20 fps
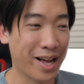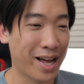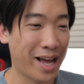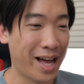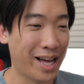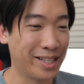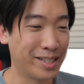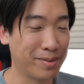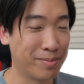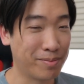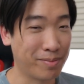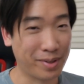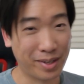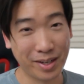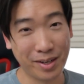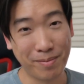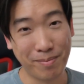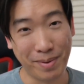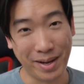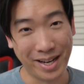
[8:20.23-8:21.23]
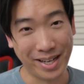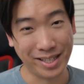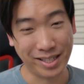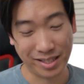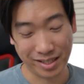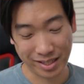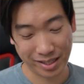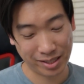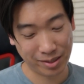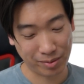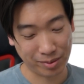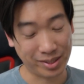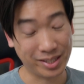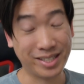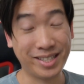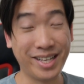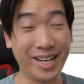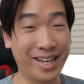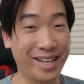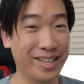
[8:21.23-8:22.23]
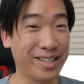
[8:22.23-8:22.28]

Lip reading: has good bass, this will just take